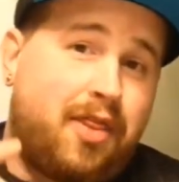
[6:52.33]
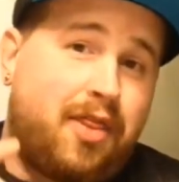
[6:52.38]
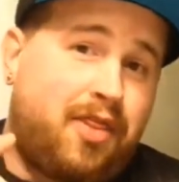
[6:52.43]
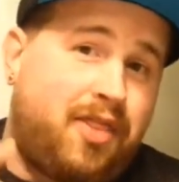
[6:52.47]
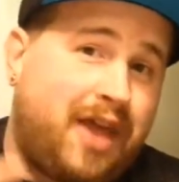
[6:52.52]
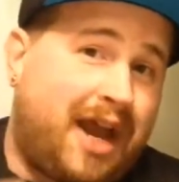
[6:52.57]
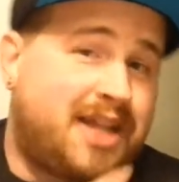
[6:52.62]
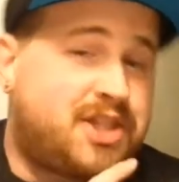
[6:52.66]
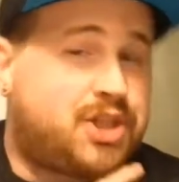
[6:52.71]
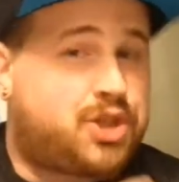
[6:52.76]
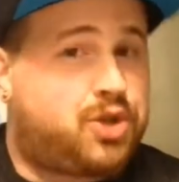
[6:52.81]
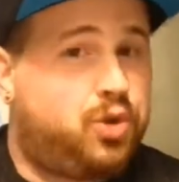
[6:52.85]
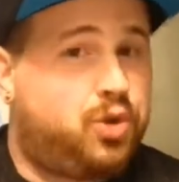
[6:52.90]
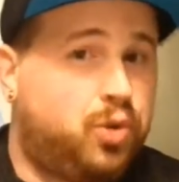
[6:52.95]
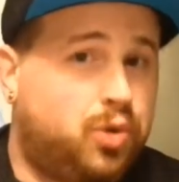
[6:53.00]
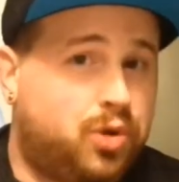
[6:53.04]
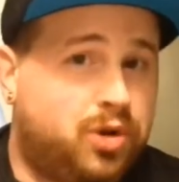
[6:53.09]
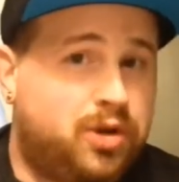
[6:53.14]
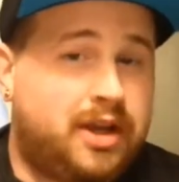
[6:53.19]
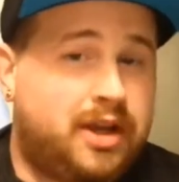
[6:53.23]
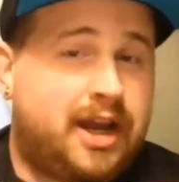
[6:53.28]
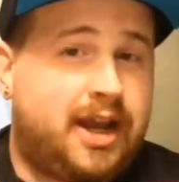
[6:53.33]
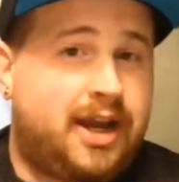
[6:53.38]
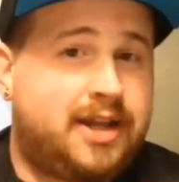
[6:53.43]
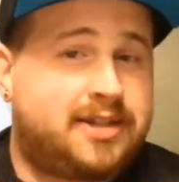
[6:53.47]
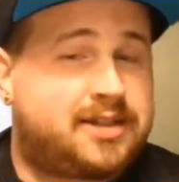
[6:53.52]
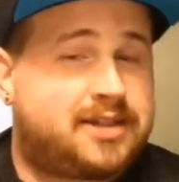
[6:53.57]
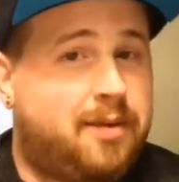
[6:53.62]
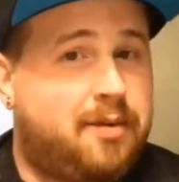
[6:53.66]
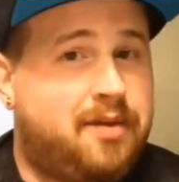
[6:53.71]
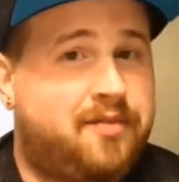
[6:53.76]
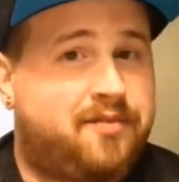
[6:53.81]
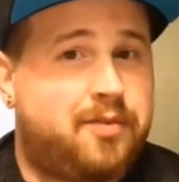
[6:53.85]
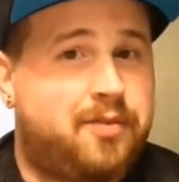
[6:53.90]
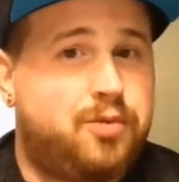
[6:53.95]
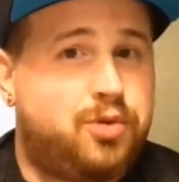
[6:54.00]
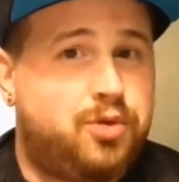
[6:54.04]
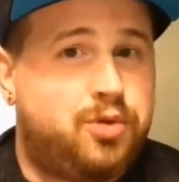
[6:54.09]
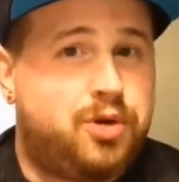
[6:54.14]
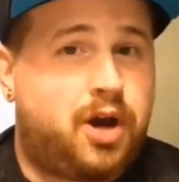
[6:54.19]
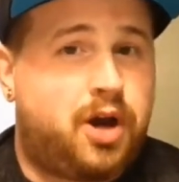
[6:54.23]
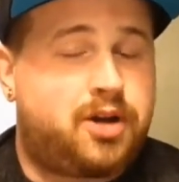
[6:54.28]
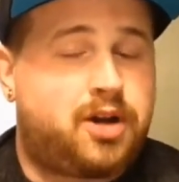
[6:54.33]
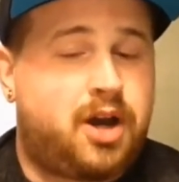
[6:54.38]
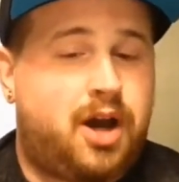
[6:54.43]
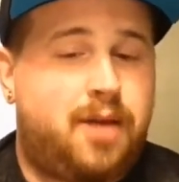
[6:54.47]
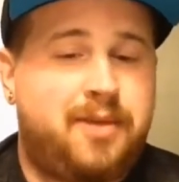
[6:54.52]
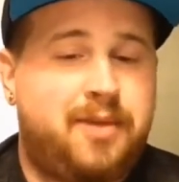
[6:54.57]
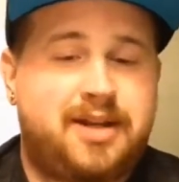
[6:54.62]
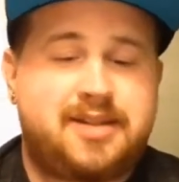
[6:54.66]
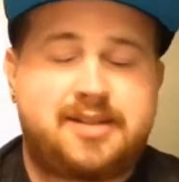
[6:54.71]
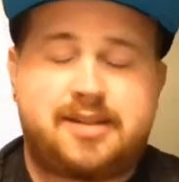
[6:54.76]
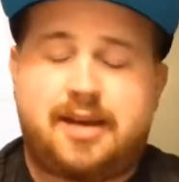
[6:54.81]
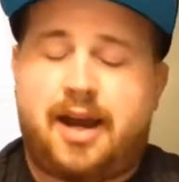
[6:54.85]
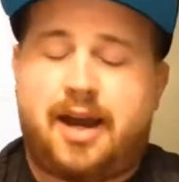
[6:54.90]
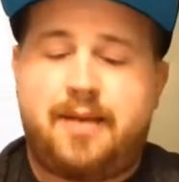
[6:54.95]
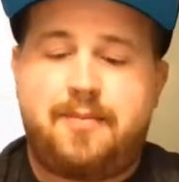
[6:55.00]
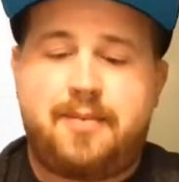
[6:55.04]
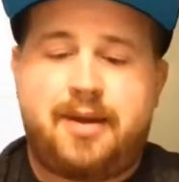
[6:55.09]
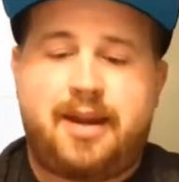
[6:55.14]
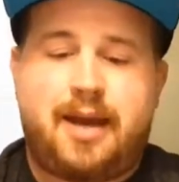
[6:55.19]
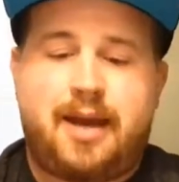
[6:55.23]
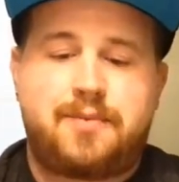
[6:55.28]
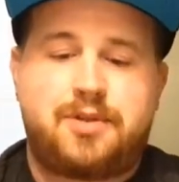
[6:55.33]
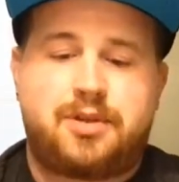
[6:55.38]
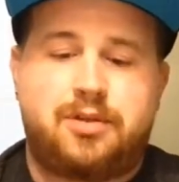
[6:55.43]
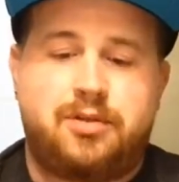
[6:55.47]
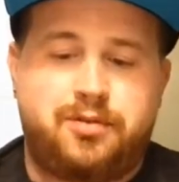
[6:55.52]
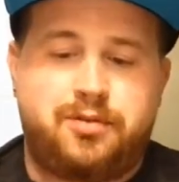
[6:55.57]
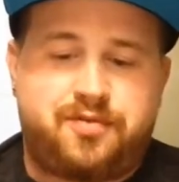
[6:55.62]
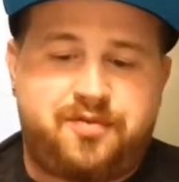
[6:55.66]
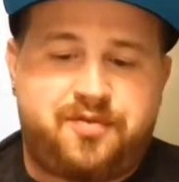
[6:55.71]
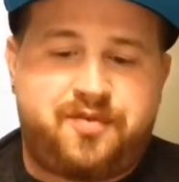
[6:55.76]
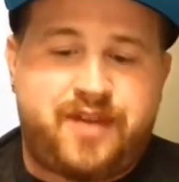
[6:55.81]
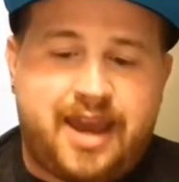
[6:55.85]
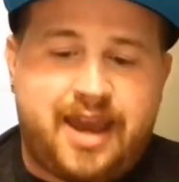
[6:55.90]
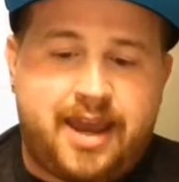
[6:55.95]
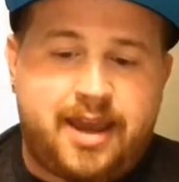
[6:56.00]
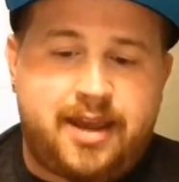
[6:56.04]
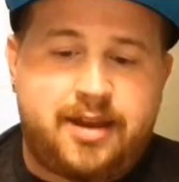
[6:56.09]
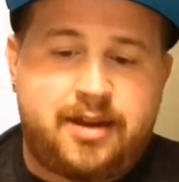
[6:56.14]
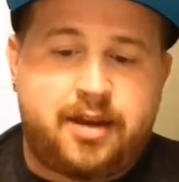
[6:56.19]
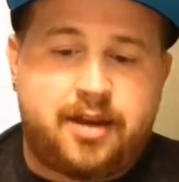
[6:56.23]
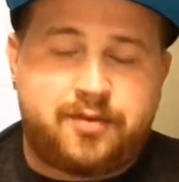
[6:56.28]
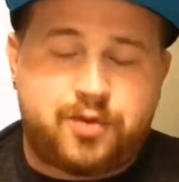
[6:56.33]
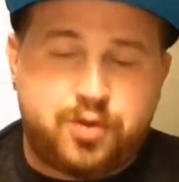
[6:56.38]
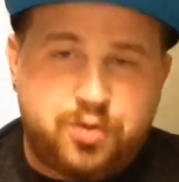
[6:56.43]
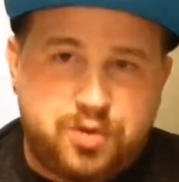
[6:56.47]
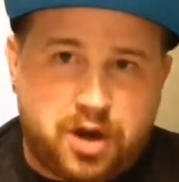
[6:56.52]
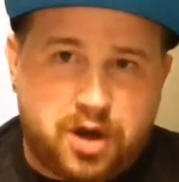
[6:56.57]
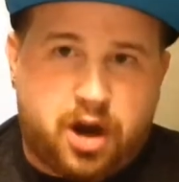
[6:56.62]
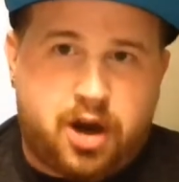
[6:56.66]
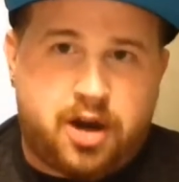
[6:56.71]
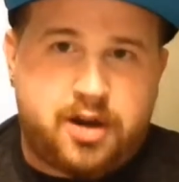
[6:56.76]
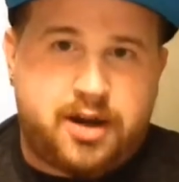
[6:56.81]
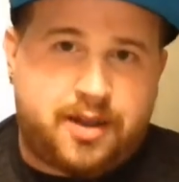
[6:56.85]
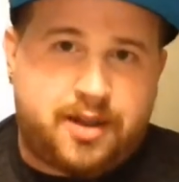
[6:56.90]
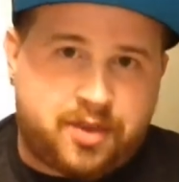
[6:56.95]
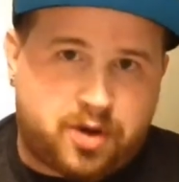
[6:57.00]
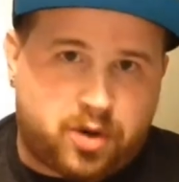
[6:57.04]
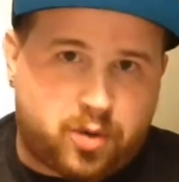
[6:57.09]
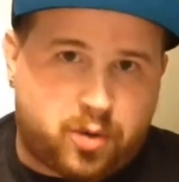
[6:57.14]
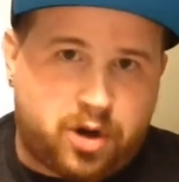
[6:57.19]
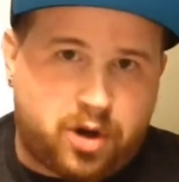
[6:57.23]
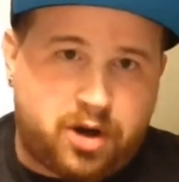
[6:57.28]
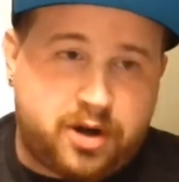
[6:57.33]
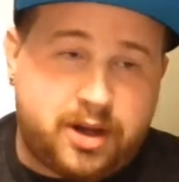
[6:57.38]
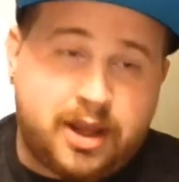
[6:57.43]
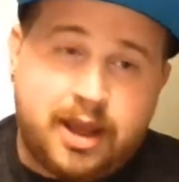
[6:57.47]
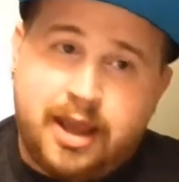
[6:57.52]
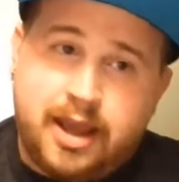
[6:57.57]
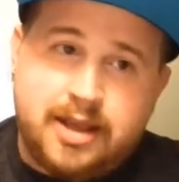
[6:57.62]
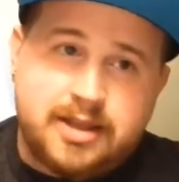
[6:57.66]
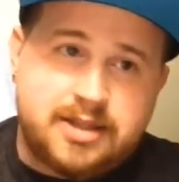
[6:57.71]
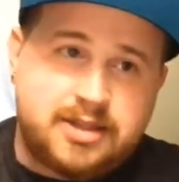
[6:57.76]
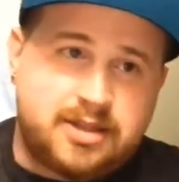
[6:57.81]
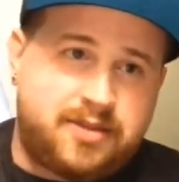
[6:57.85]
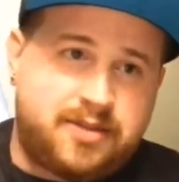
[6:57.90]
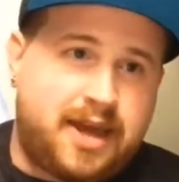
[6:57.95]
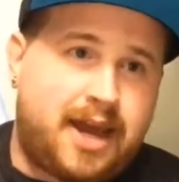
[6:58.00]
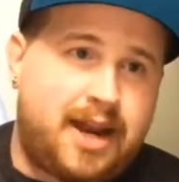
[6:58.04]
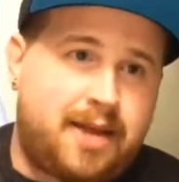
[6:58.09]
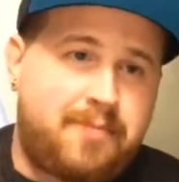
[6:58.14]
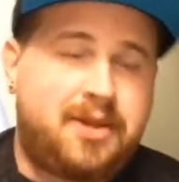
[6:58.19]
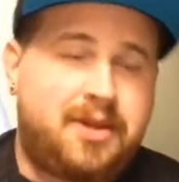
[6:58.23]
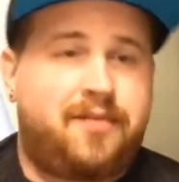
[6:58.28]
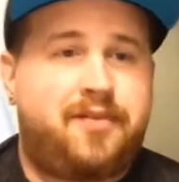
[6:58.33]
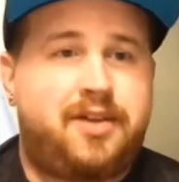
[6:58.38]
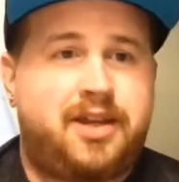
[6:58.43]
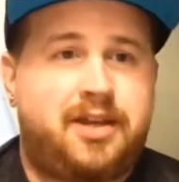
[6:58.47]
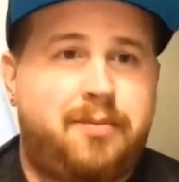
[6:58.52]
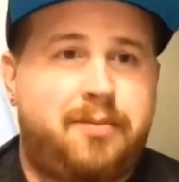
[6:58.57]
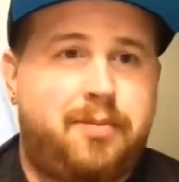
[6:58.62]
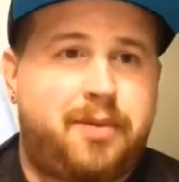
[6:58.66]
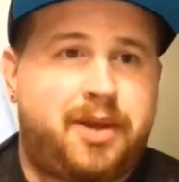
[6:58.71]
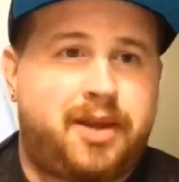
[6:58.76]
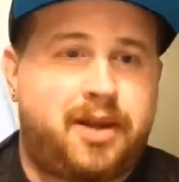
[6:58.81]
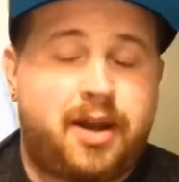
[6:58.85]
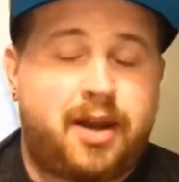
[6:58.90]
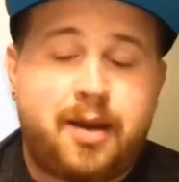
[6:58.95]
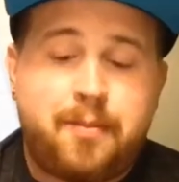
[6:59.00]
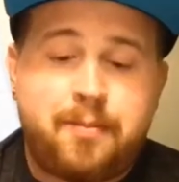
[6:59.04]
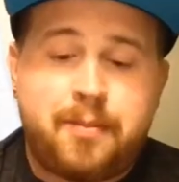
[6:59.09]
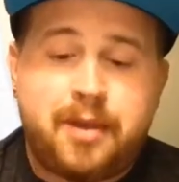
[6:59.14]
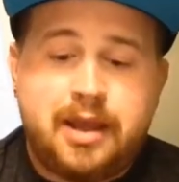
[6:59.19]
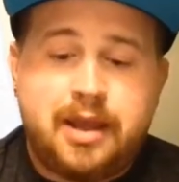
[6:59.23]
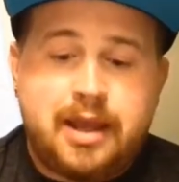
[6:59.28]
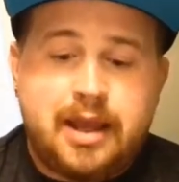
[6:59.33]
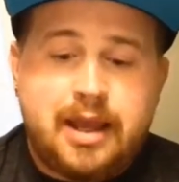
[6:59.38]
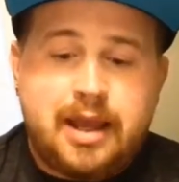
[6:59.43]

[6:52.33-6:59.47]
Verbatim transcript: That's cool. It's coming from Udon Comics. I'm an absolute fan of Udon and their work, so that I'm definitely going to be picking it up.